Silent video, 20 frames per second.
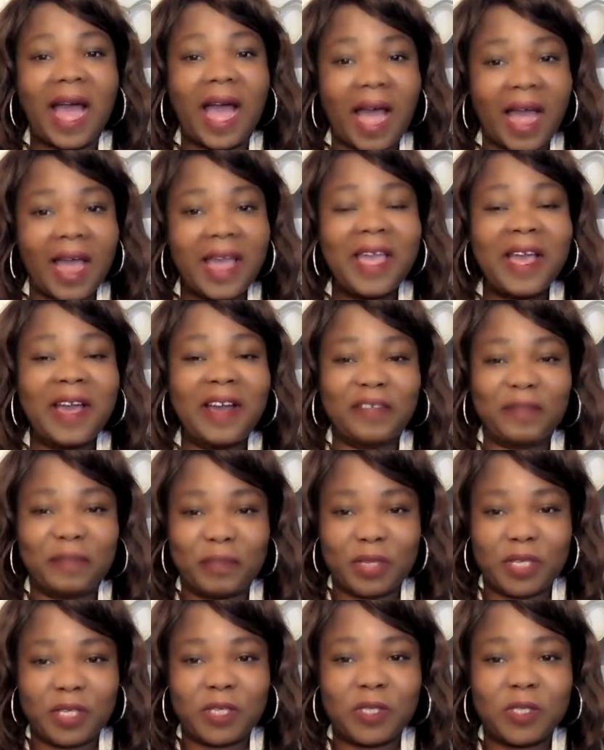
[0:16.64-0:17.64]
I
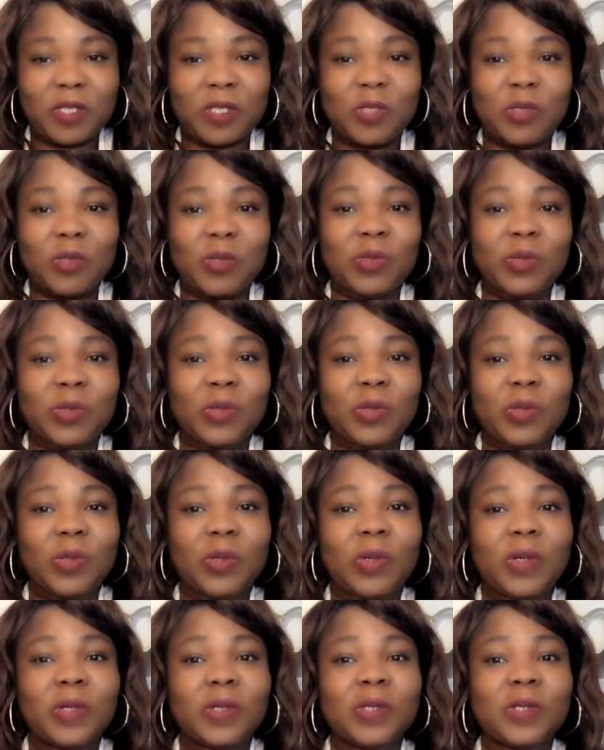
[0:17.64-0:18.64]
have been to
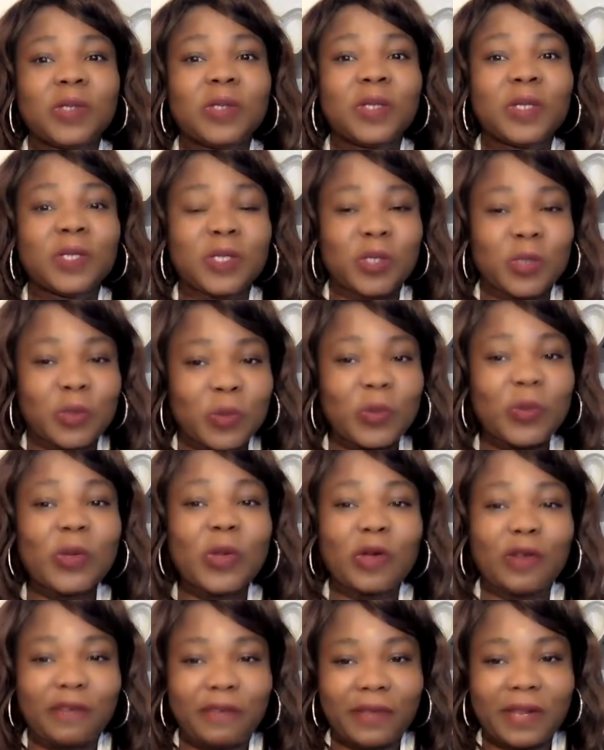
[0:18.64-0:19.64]
the
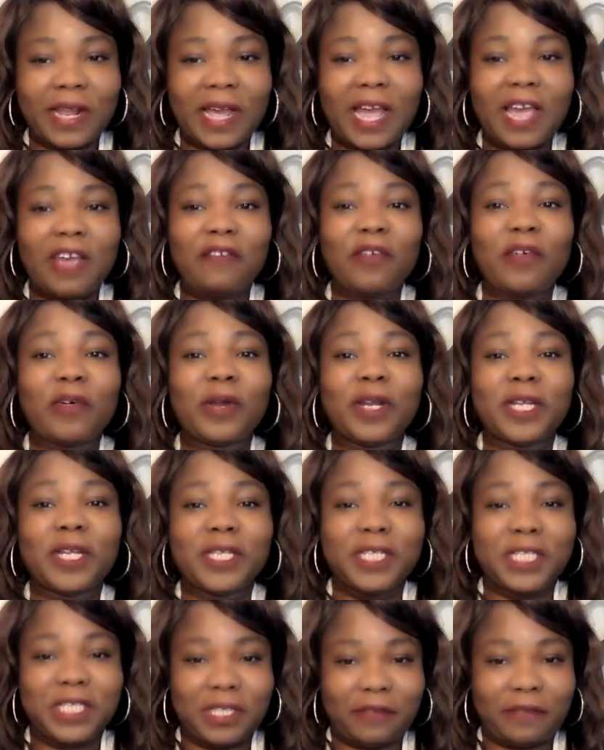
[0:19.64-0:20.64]
school of life on
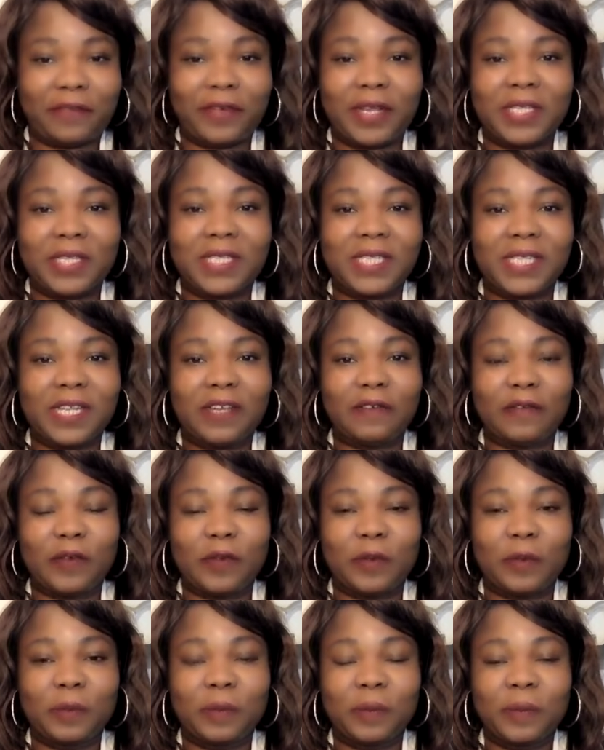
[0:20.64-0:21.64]
a different
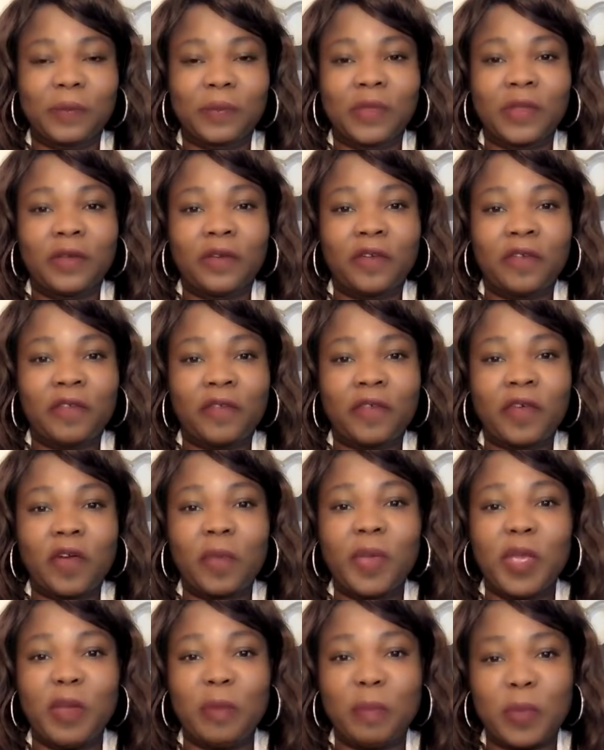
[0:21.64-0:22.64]
level,
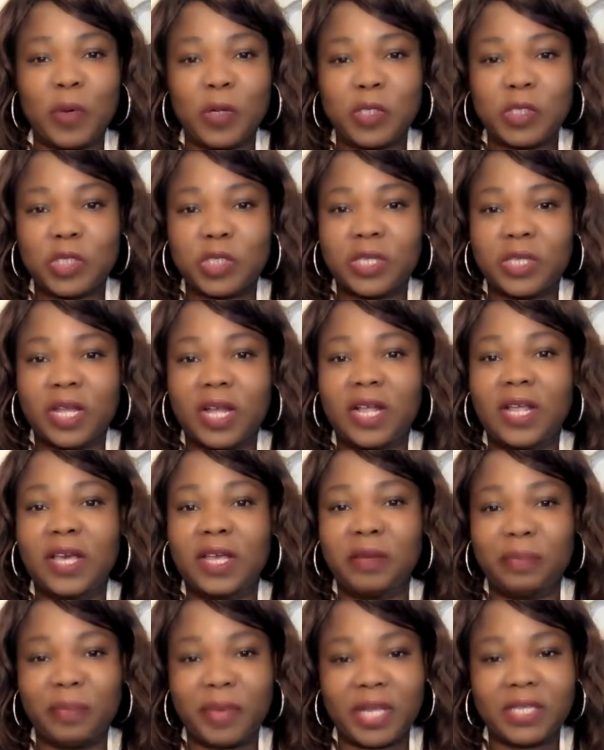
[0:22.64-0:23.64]
from emotional
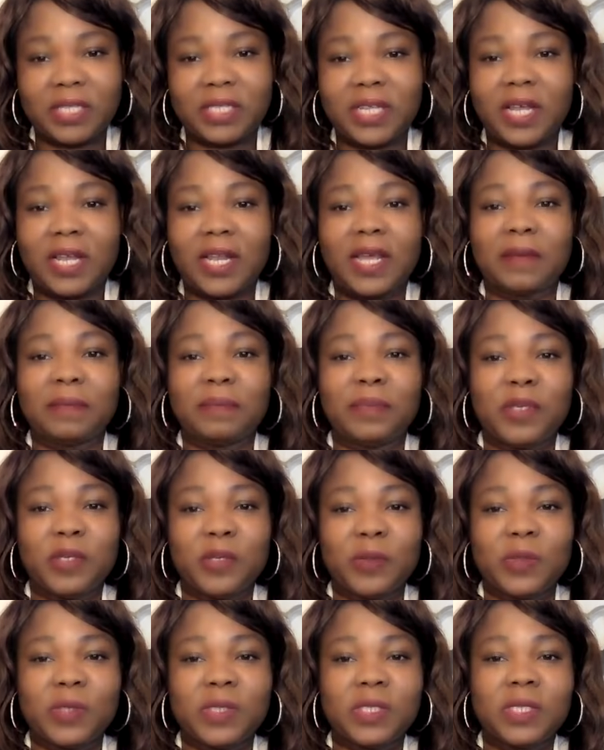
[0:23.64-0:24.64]
and mental
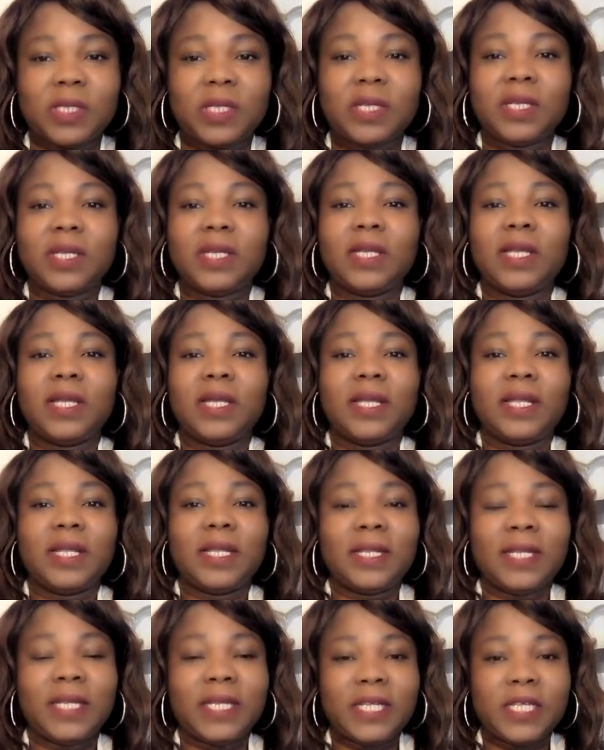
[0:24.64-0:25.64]
abuse,
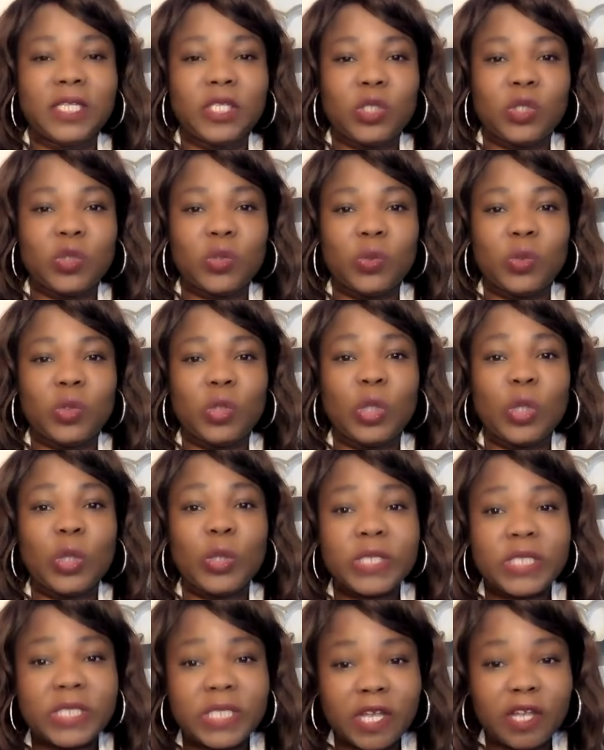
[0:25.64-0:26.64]
leading to
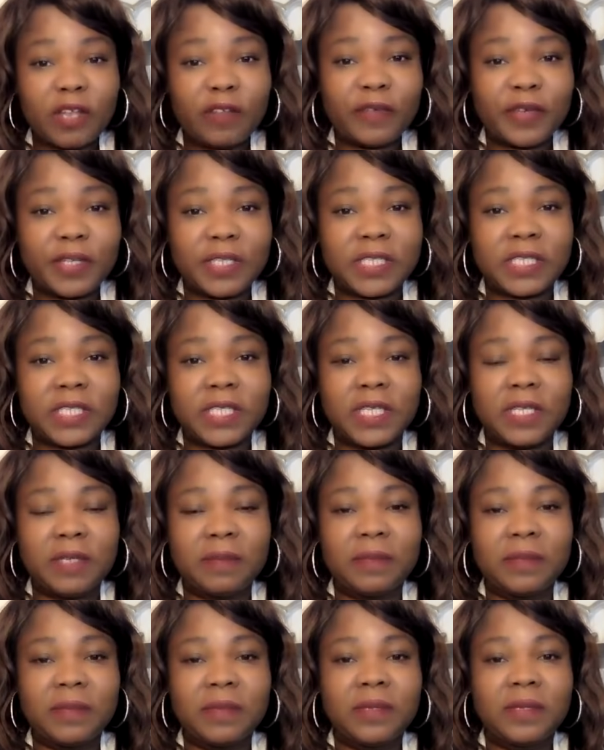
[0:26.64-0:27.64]
low self
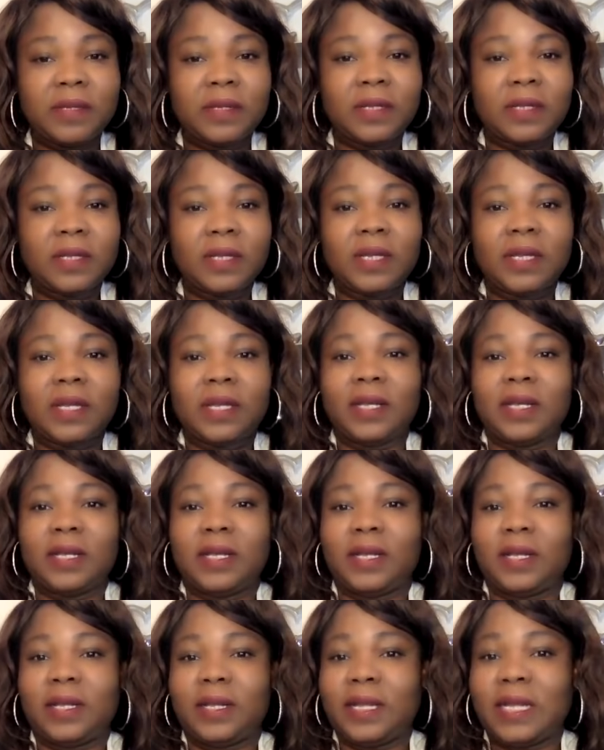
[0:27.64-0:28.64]
esteem,
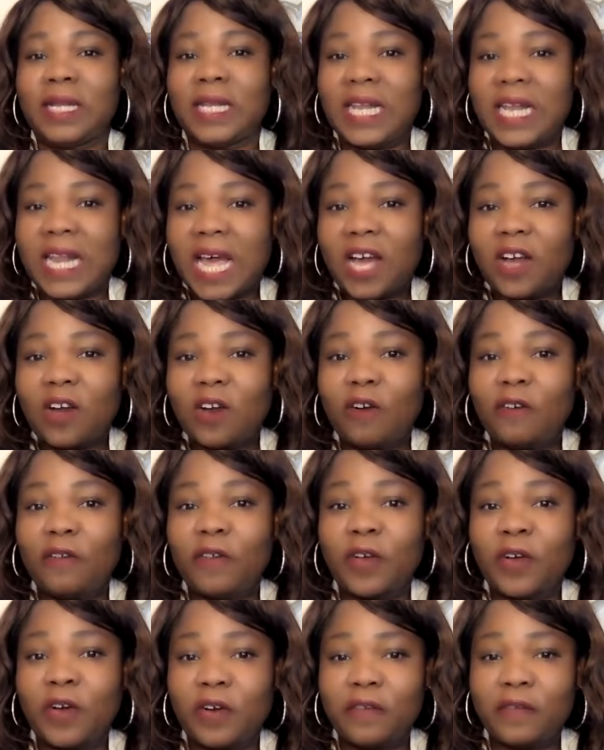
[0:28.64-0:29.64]
lack
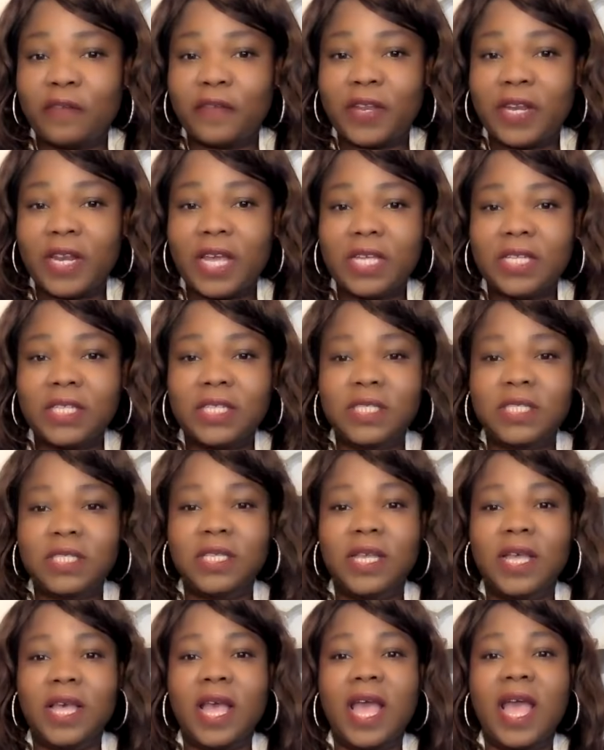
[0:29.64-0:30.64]
of
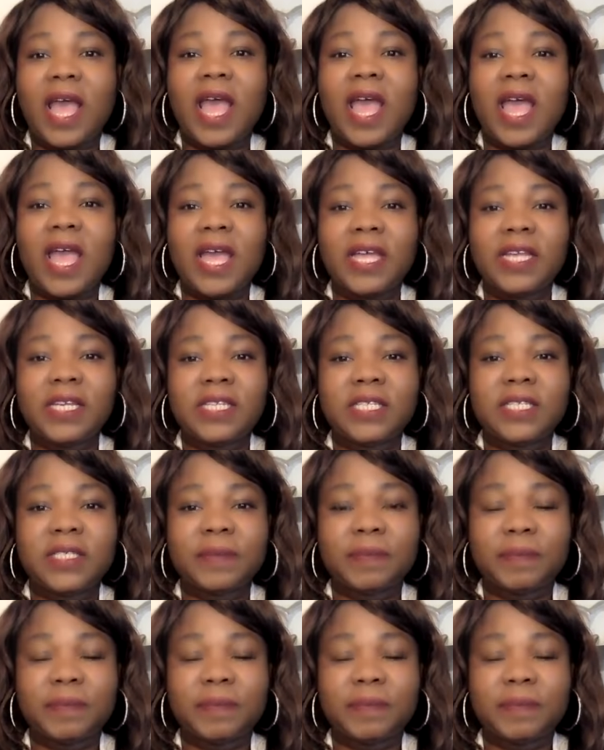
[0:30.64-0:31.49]
confidence, and